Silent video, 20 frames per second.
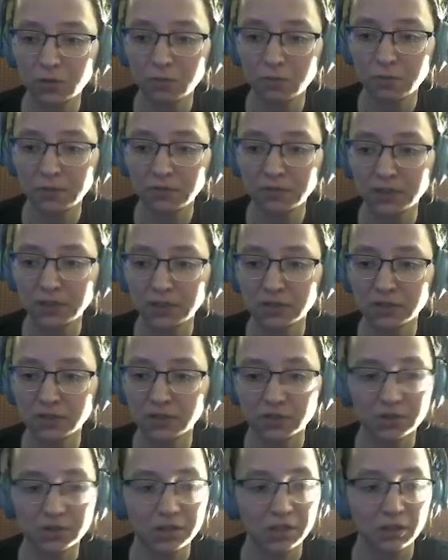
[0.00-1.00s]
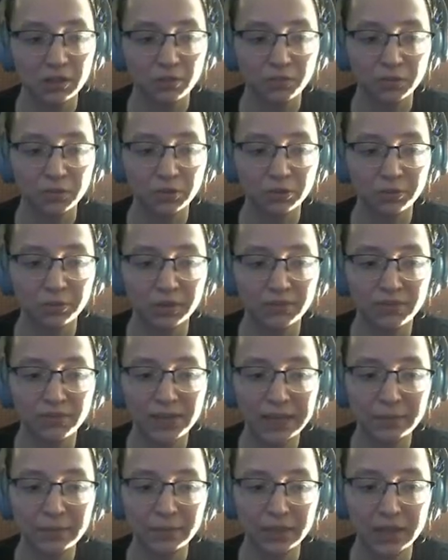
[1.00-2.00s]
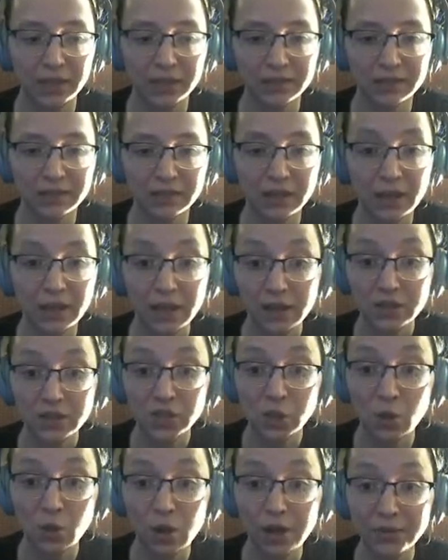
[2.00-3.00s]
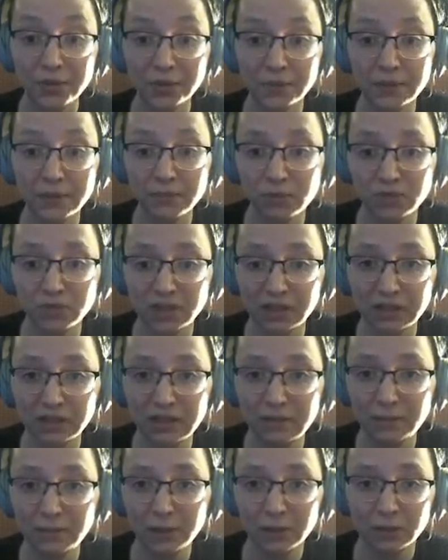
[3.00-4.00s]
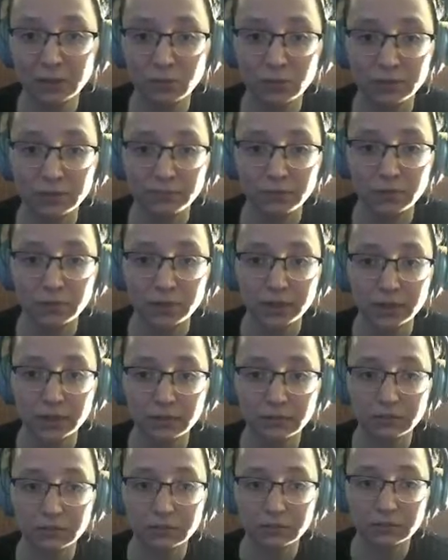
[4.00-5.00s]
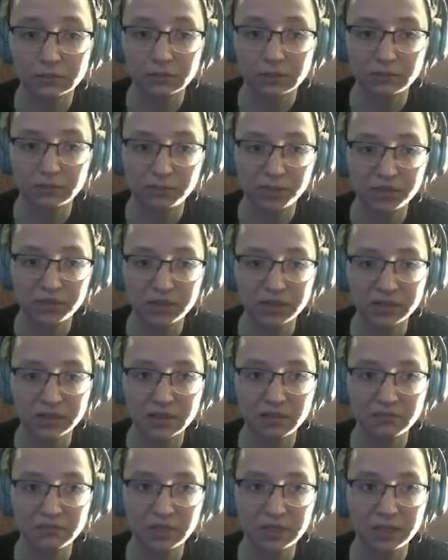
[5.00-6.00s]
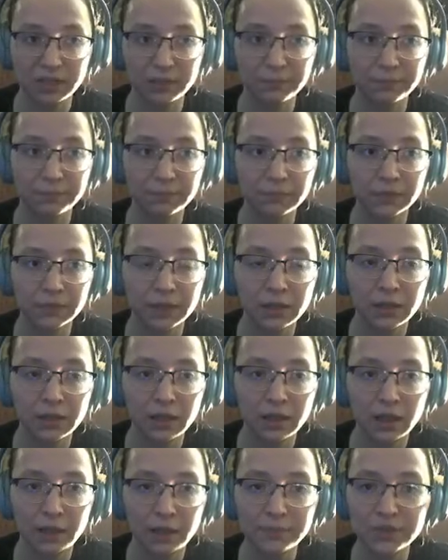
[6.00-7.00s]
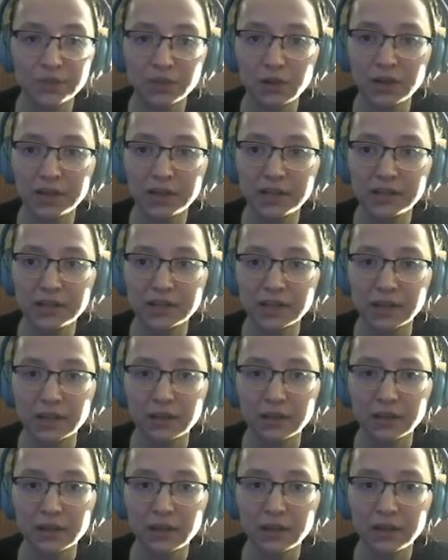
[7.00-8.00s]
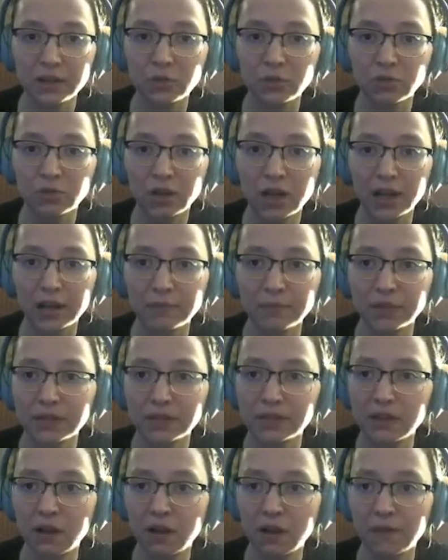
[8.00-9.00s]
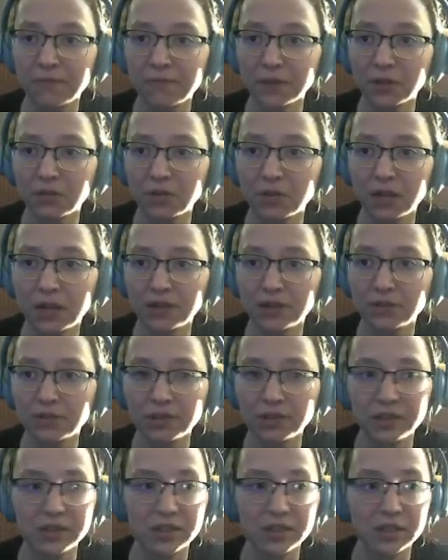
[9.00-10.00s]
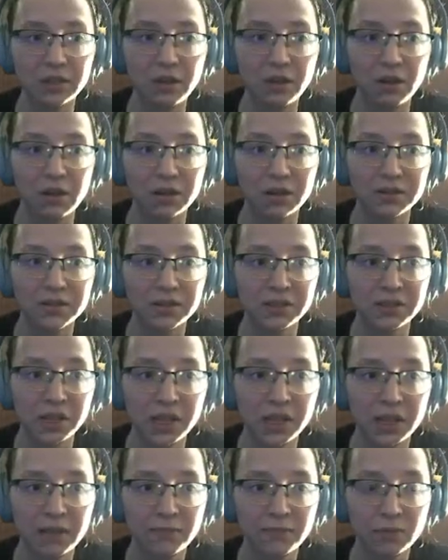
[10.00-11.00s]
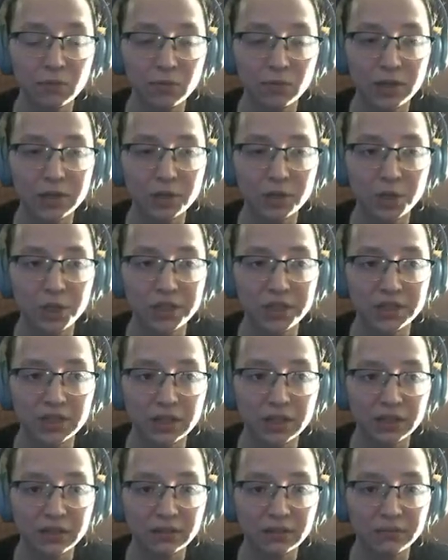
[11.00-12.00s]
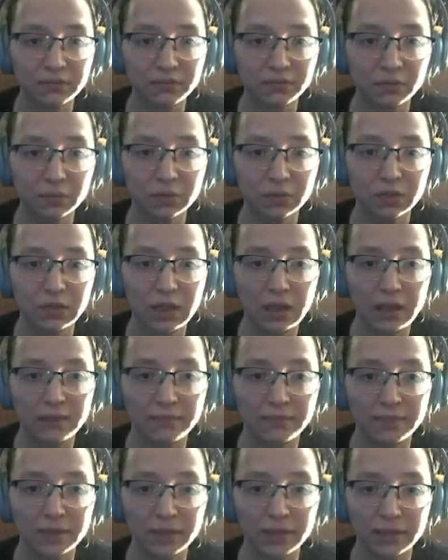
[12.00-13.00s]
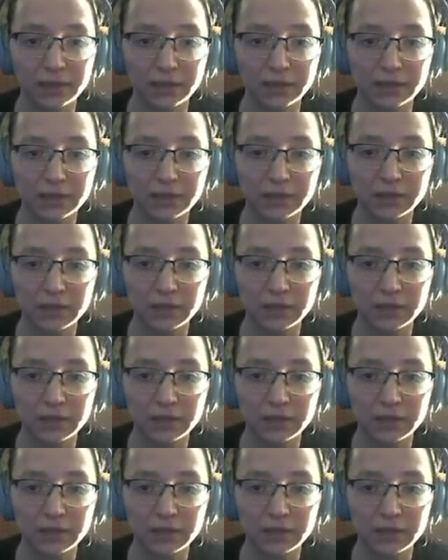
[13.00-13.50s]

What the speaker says: buildings stood here filled with families. So other people did live here at one point. Music's lovely. I'm sorry, he said, and he cried because he often cried during these talks. For what, she said? For a lot of things.